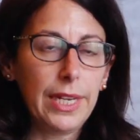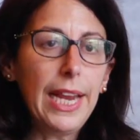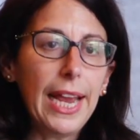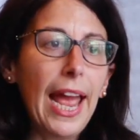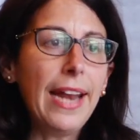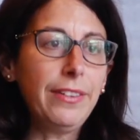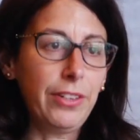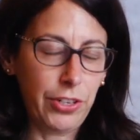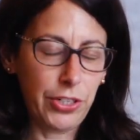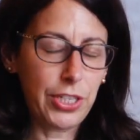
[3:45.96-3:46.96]
Yeah,
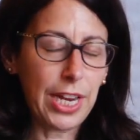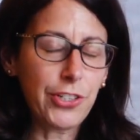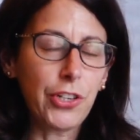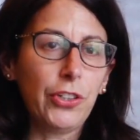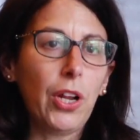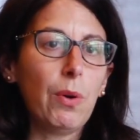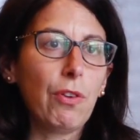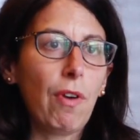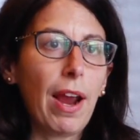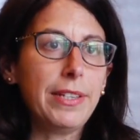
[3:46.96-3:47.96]
and you touch on
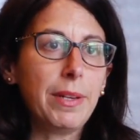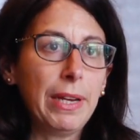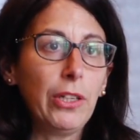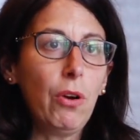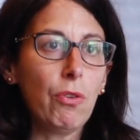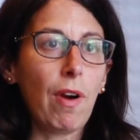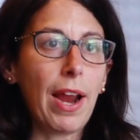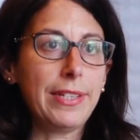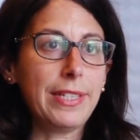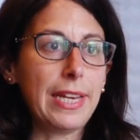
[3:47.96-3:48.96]
lower rates. Lower
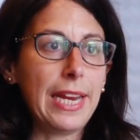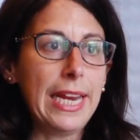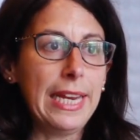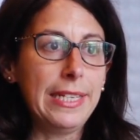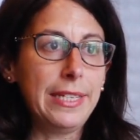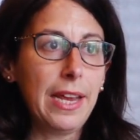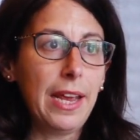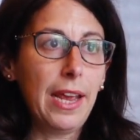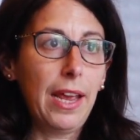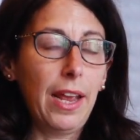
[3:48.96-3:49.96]
rates is
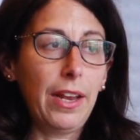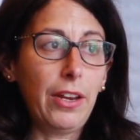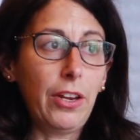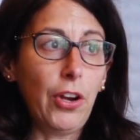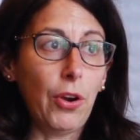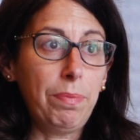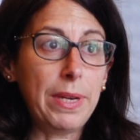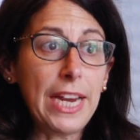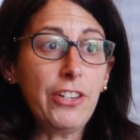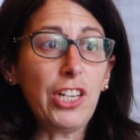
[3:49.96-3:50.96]

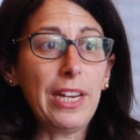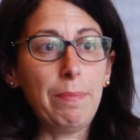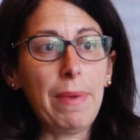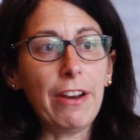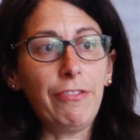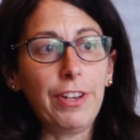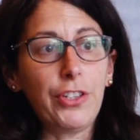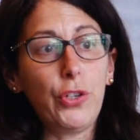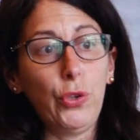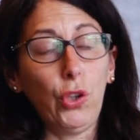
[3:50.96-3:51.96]
potentially a
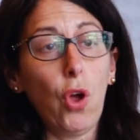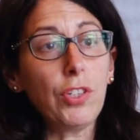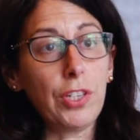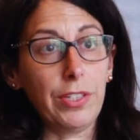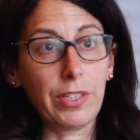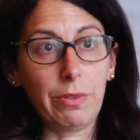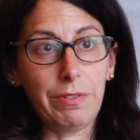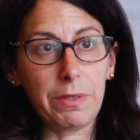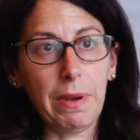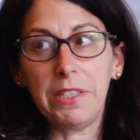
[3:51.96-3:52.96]
benefit to losses because
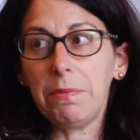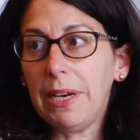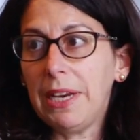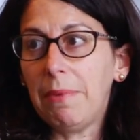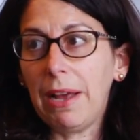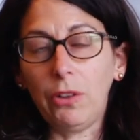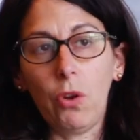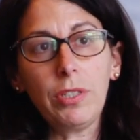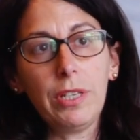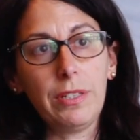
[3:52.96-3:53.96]
we've just been speaking about
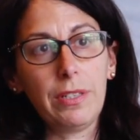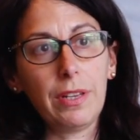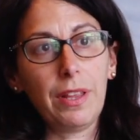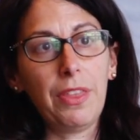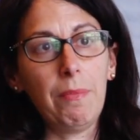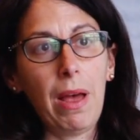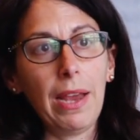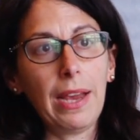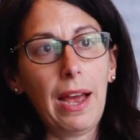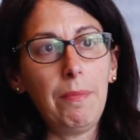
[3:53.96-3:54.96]
losses that
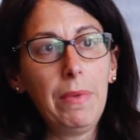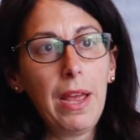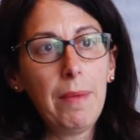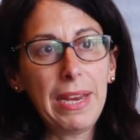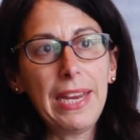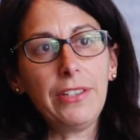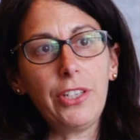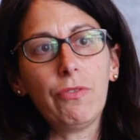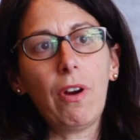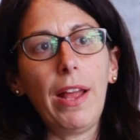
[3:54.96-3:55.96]
might come. But
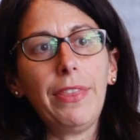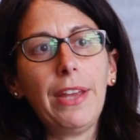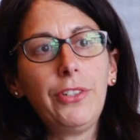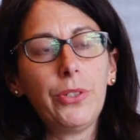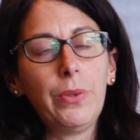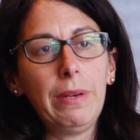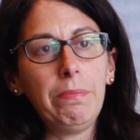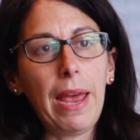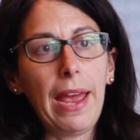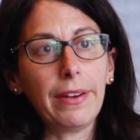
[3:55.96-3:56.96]
yes, you're right, they do
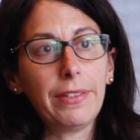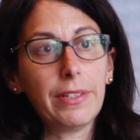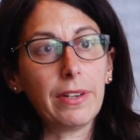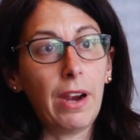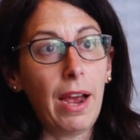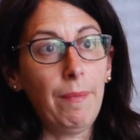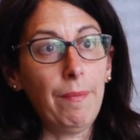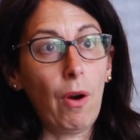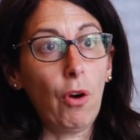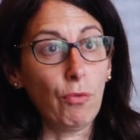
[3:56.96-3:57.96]
impact
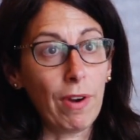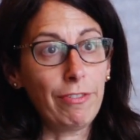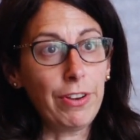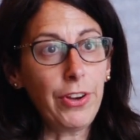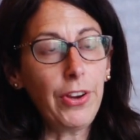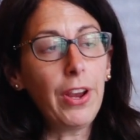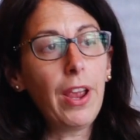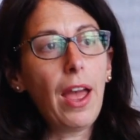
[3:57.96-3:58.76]
on revenue.